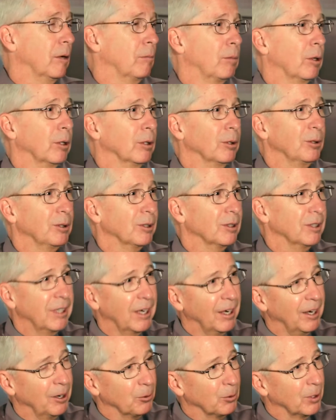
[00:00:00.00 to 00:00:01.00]
polluted
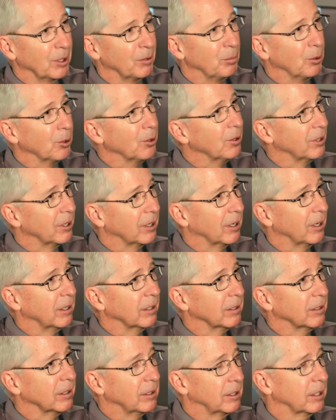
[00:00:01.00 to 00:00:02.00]
day, red burn day,
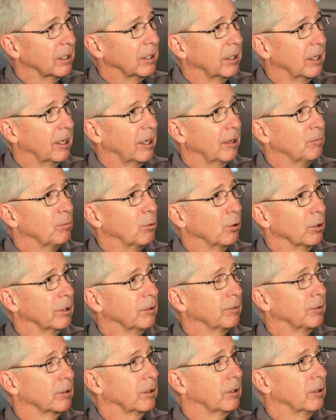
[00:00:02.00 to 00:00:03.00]
and they tend to have more
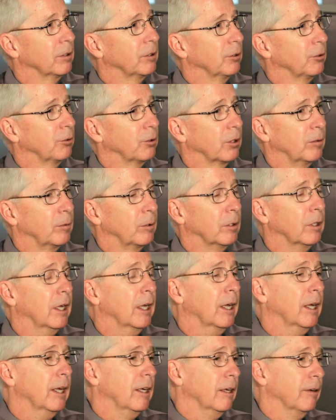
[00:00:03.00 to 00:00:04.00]
difficulty or trouble.
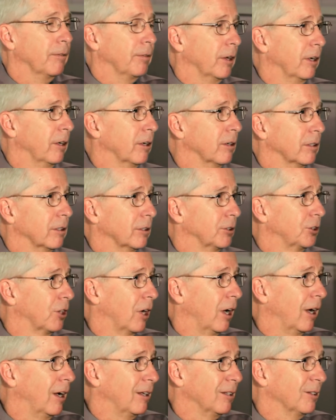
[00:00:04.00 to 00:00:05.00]
If they hear their
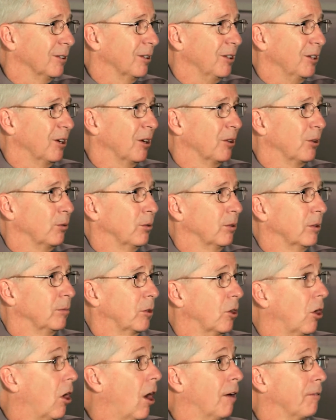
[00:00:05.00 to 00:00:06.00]
child in the other room
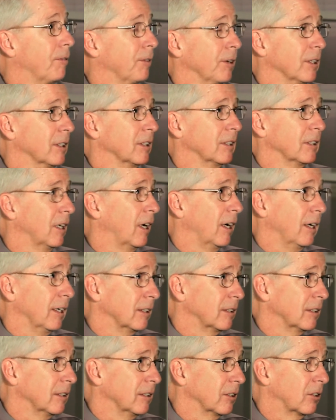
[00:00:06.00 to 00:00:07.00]
coughing at
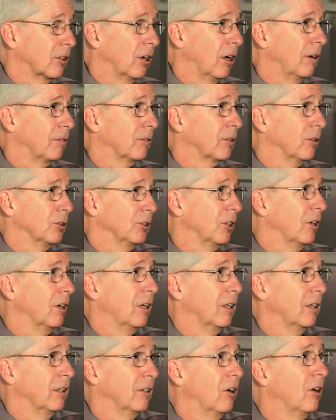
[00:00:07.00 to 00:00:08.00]
night and the cough goes
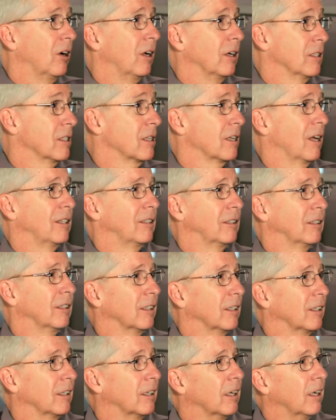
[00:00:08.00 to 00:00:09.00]
on and on
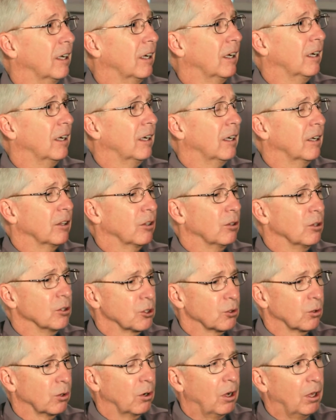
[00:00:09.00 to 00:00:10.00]
incessantly,
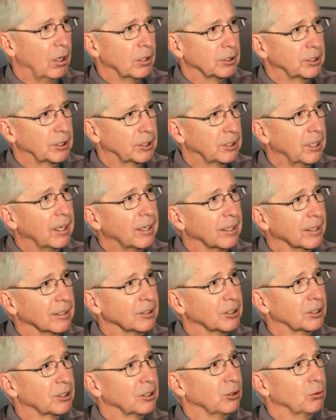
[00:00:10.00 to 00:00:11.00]
those are all
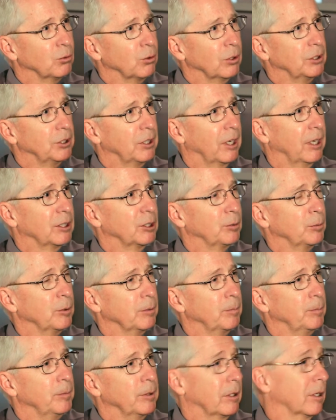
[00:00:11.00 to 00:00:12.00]
settings in which asthma
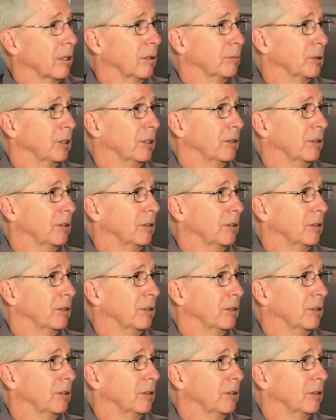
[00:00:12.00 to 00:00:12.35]
becomes